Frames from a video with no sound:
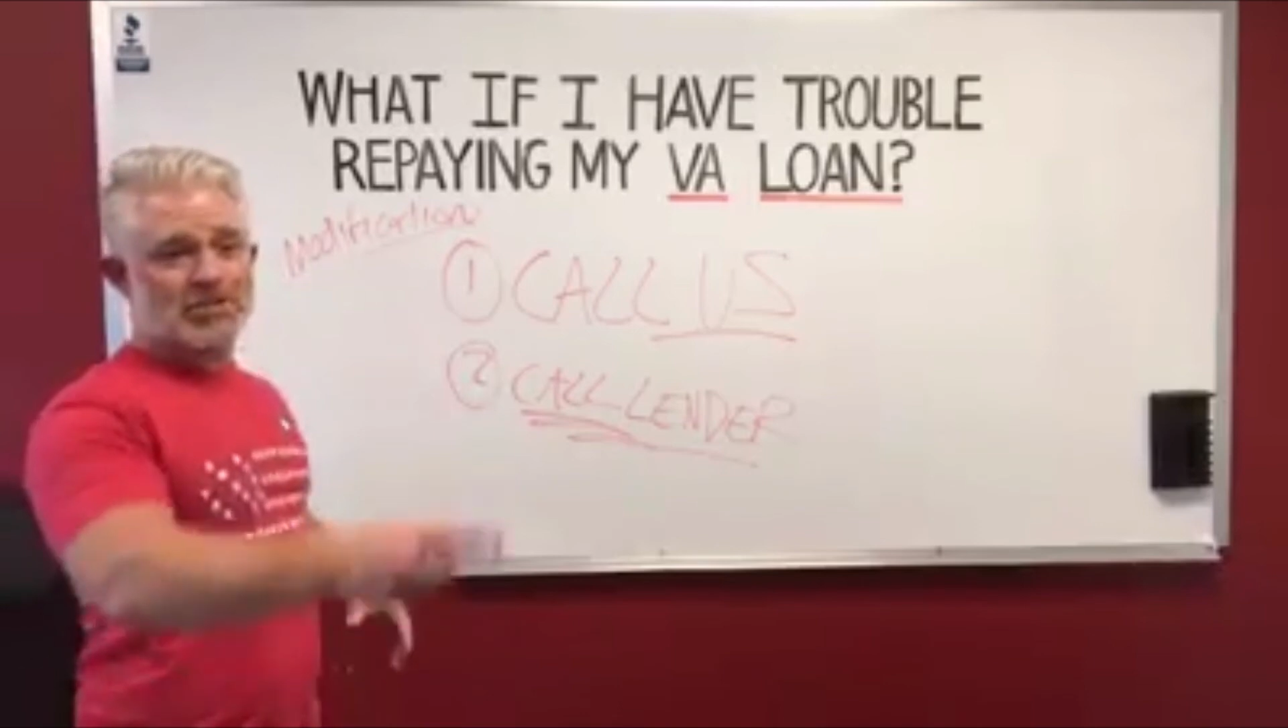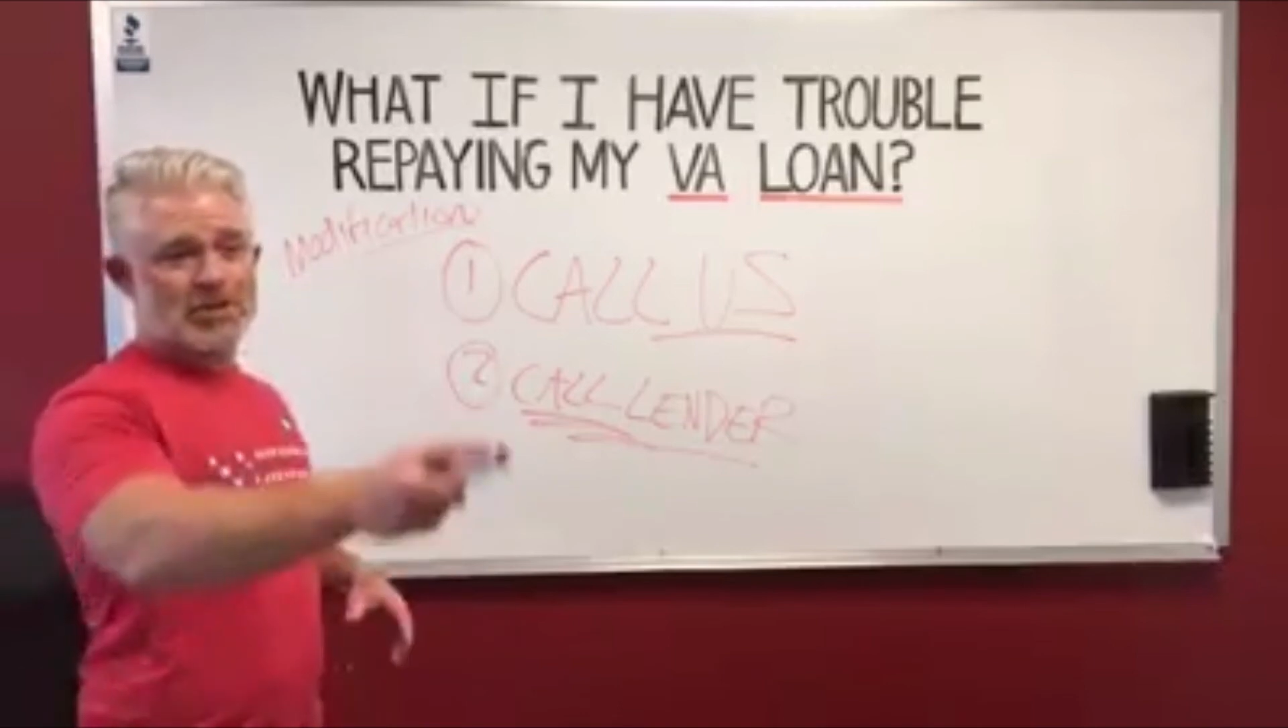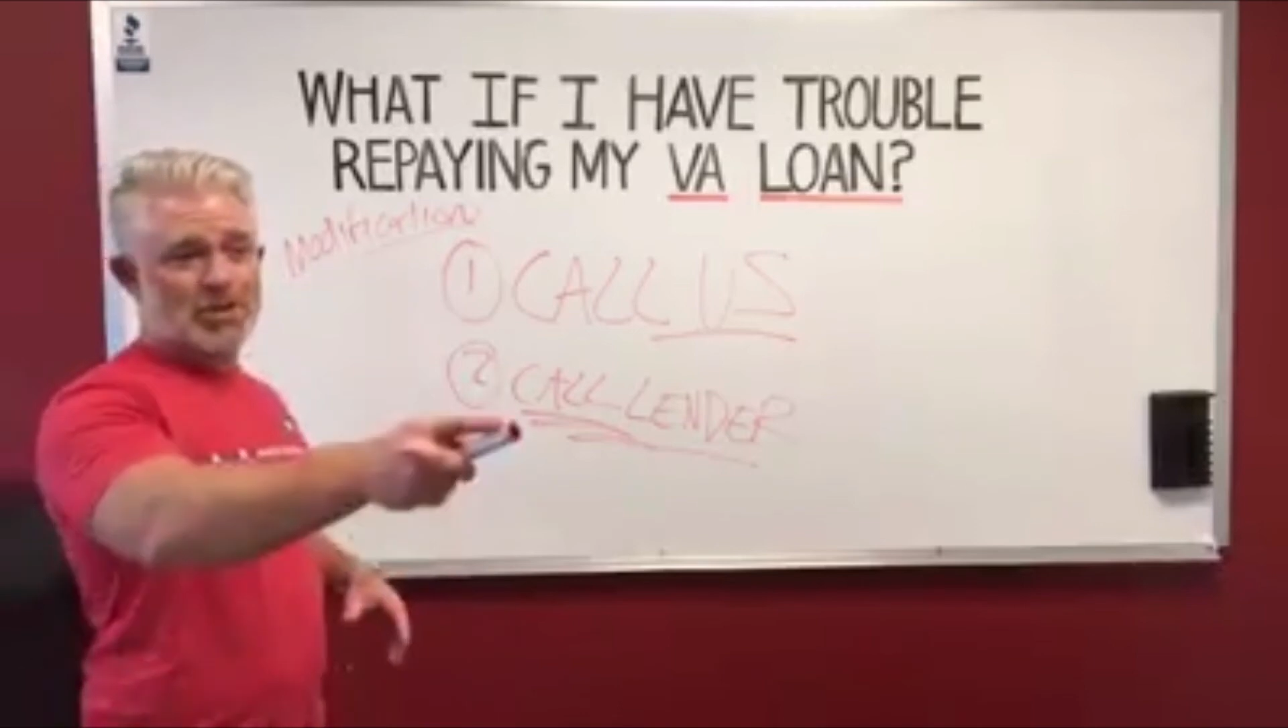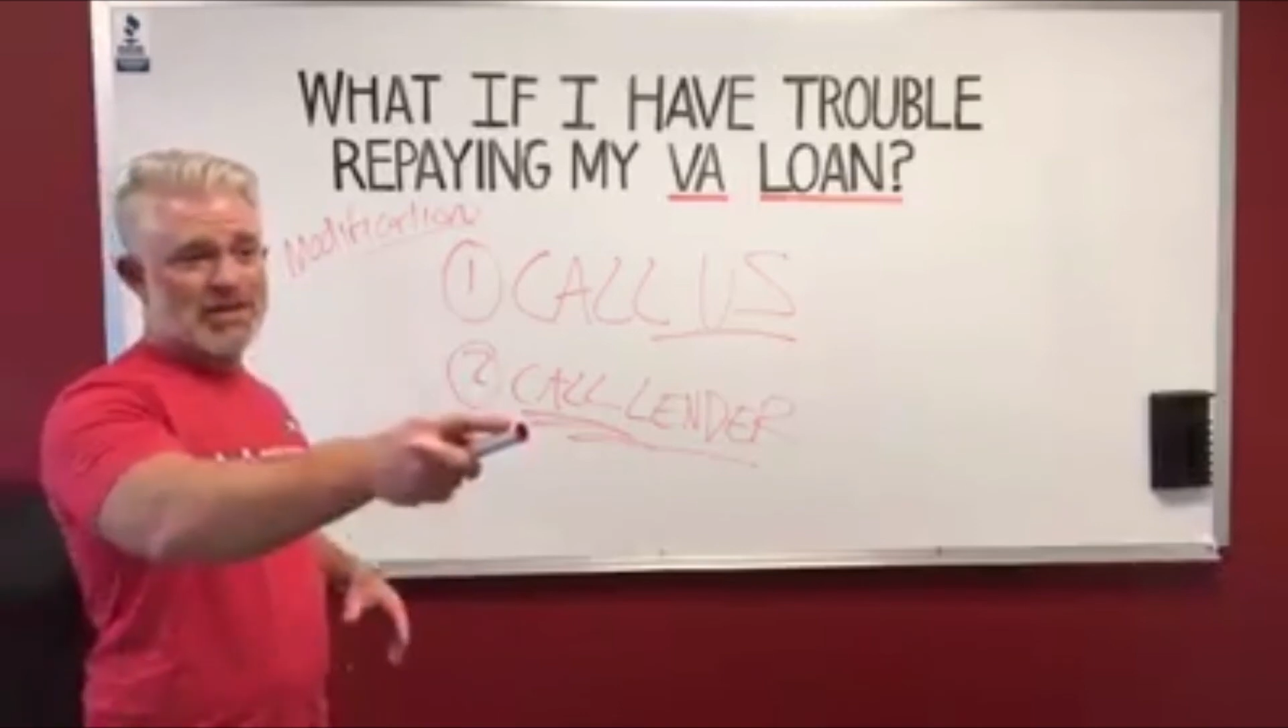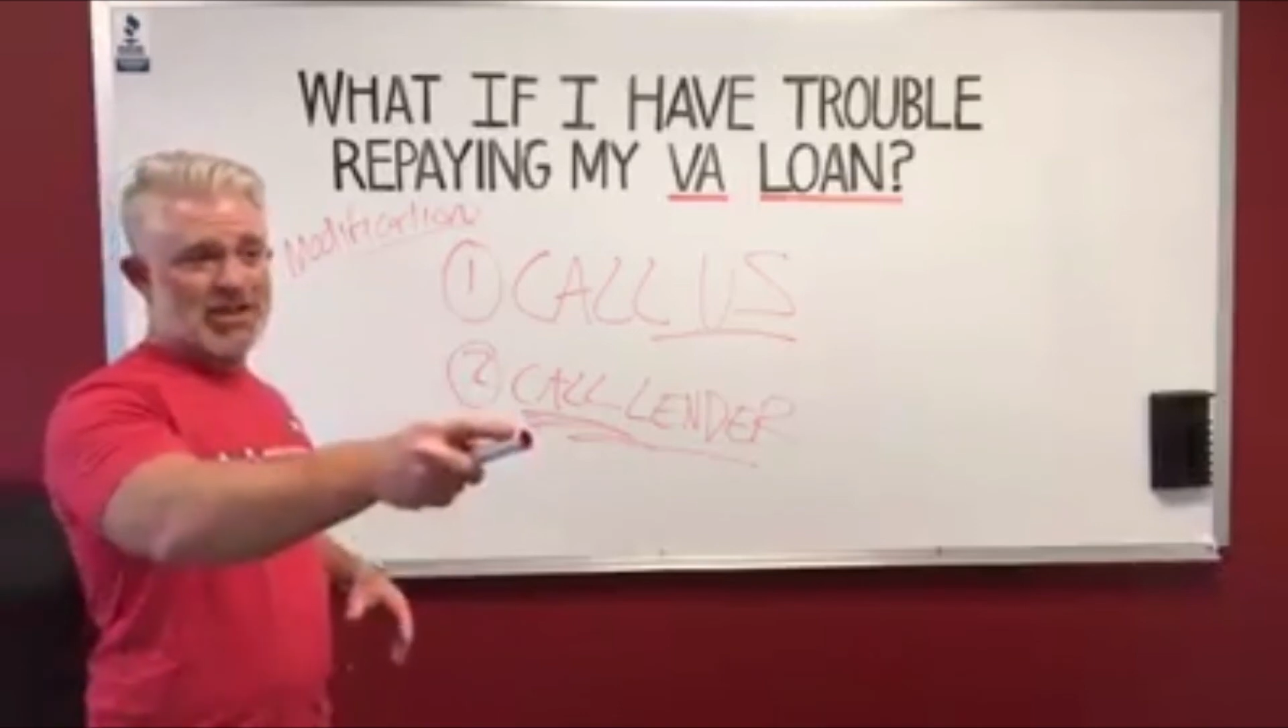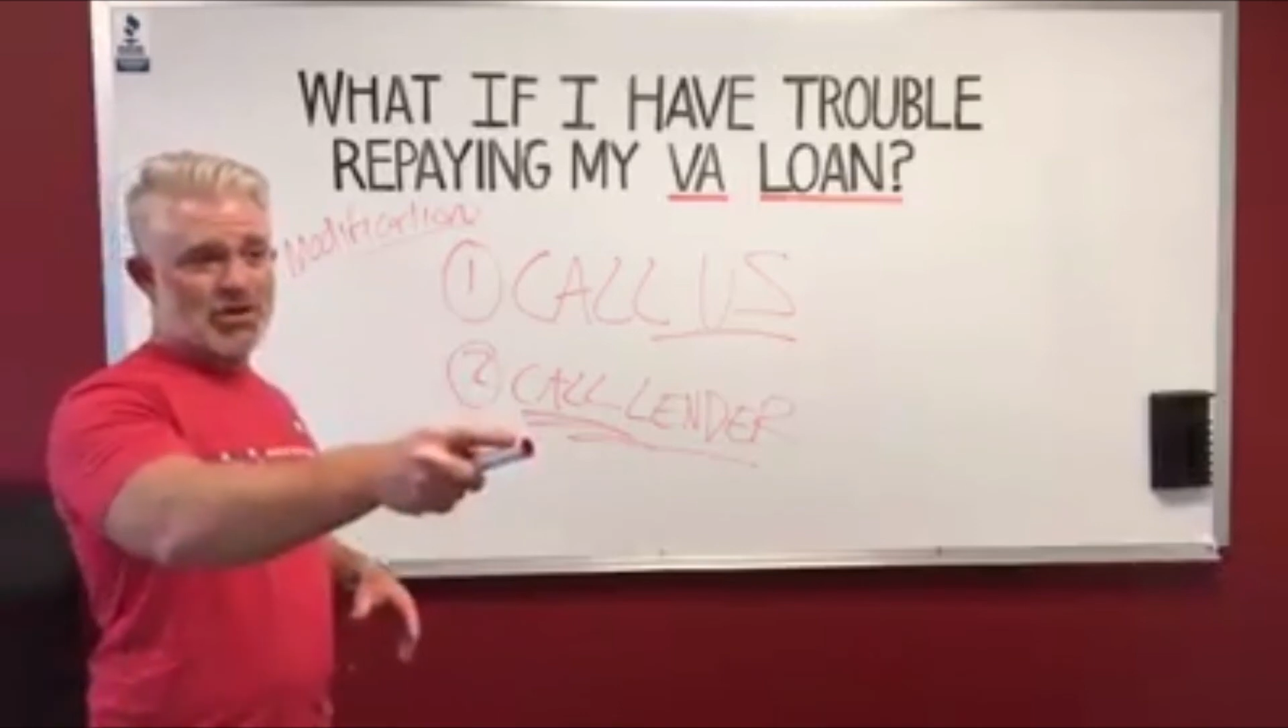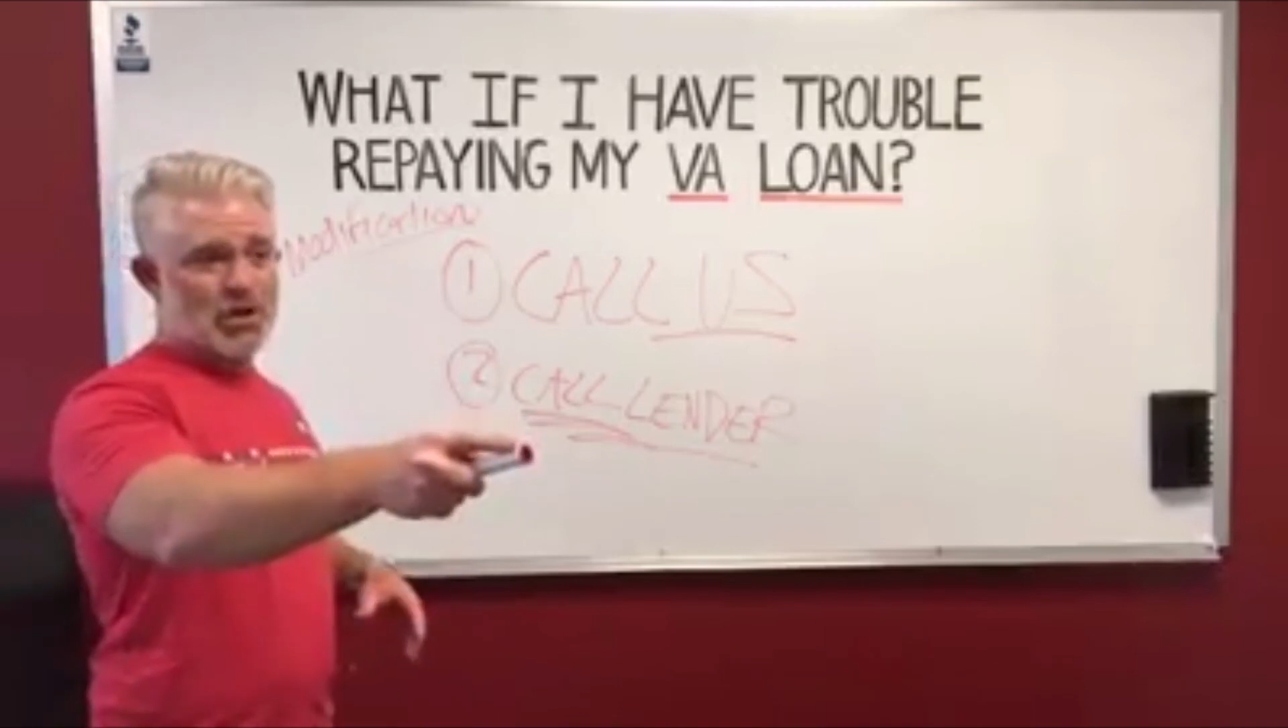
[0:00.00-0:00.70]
but do we have any